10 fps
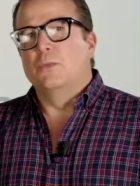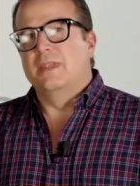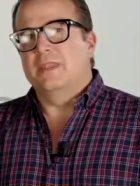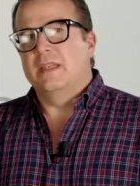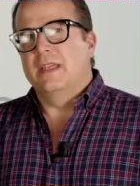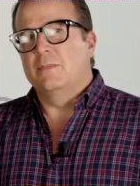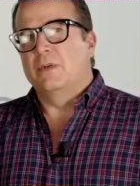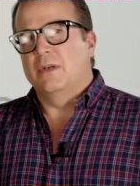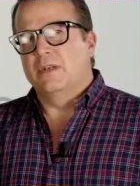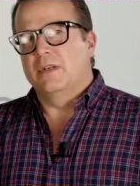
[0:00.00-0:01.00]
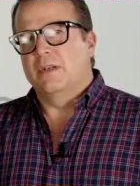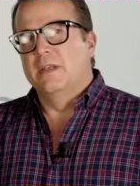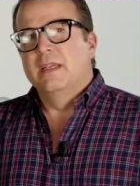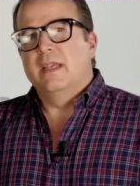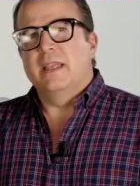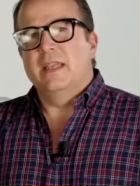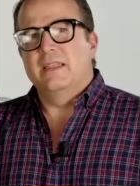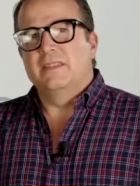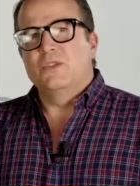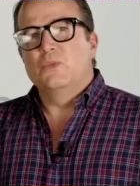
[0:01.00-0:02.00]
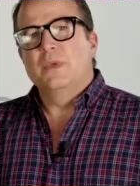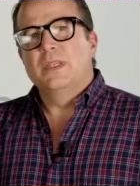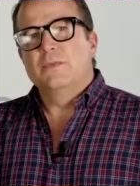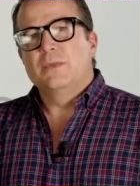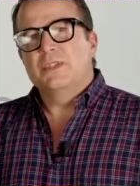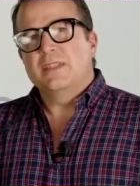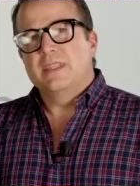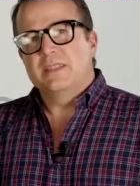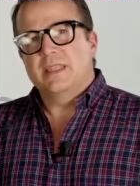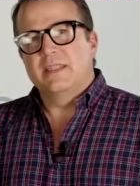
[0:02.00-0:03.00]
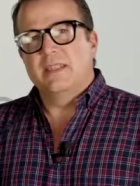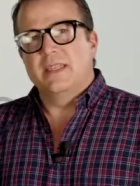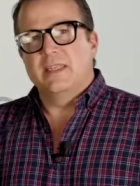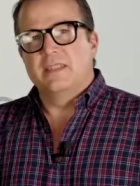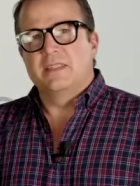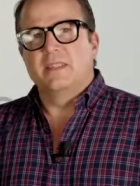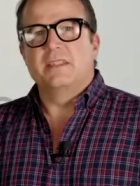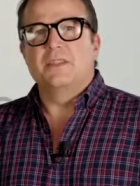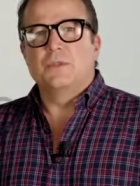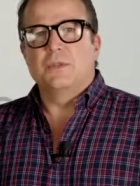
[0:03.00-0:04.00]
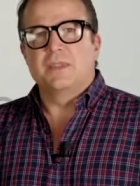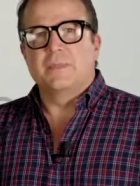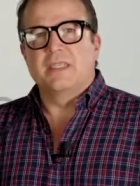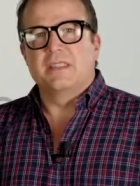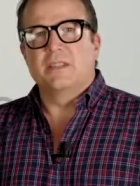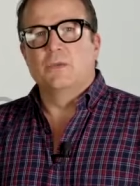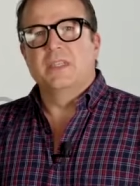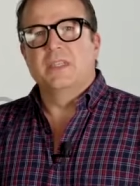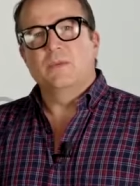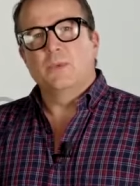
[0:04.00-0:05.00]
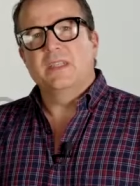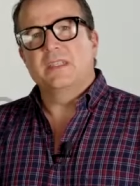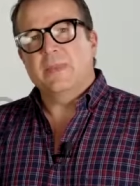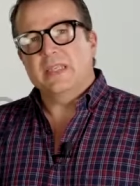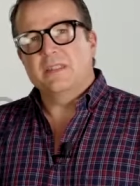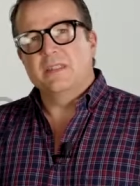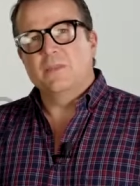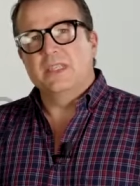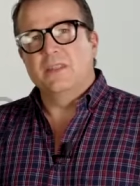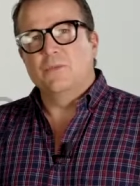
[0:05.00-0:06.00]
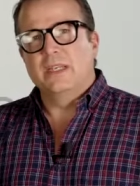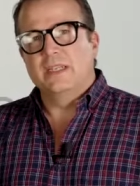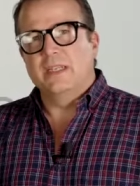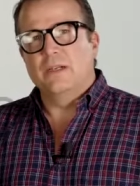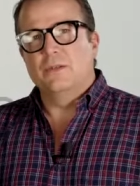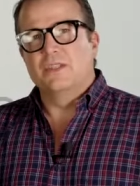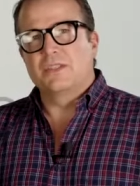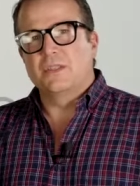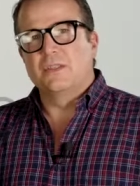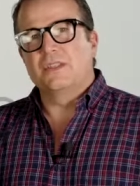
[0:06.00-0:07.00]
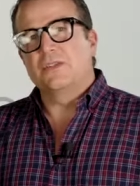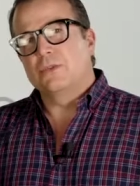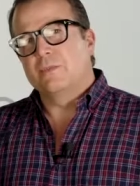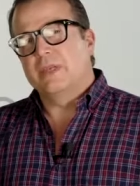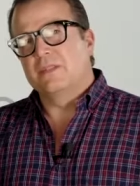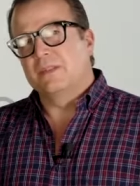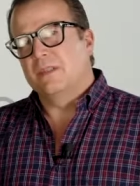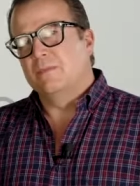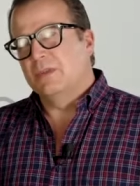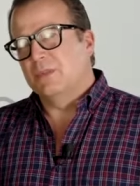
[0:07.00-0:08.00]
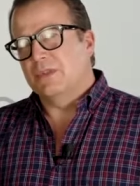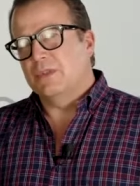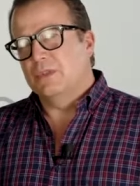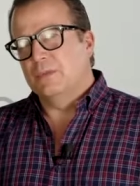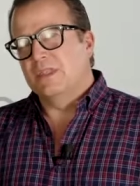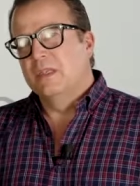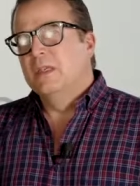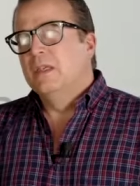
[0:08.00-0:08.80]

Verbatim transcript: with a partner, and we originally intended to get into the solar space. So, we, we expected to be right now installing solar panels on people's homes.